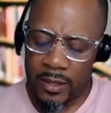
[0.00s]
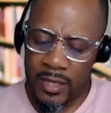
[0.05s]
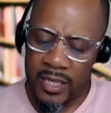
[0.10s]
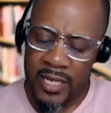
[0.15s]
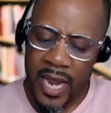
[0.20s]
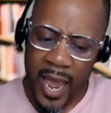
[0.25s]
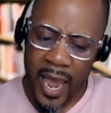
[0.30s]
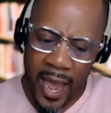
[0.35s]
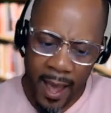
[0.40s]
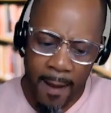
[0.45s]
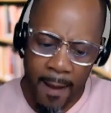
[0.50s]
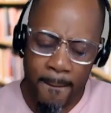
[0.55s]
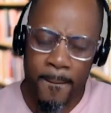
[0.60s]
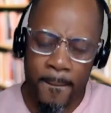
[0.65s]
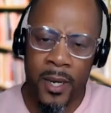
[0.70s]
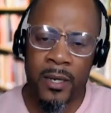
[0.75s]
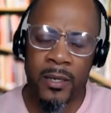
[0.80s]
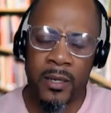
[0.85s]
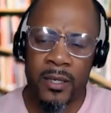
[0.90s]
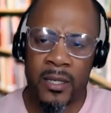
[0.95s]
DAP,
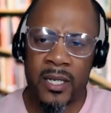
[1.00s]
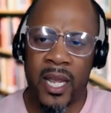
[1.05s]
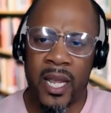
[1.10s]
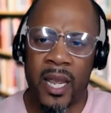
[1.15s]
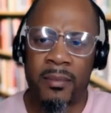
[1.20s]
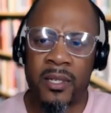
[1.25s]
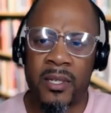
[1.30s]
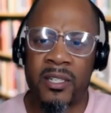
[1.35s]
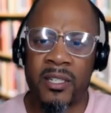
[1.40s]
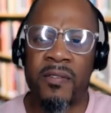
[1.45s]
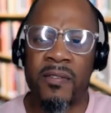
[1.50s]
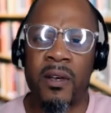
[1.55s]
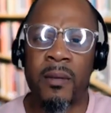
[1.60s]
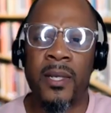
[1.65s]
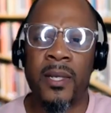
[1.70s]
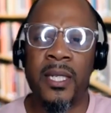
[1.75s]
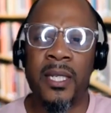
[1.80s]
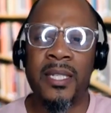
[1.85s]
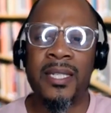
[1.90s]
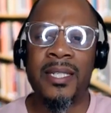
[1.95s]
type this for
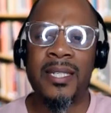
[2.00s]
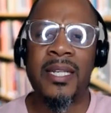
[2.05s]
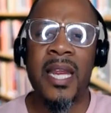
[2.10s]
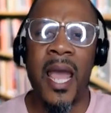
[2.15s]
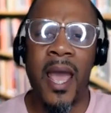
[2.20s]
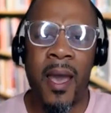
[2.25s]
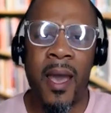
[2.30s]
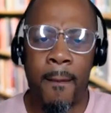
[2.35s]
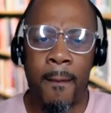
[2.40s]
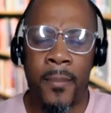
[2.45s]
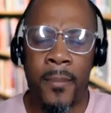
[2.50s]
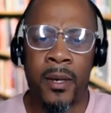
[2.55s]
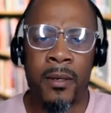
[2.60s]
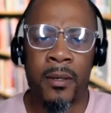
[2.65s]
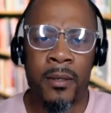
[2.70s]
me, DAP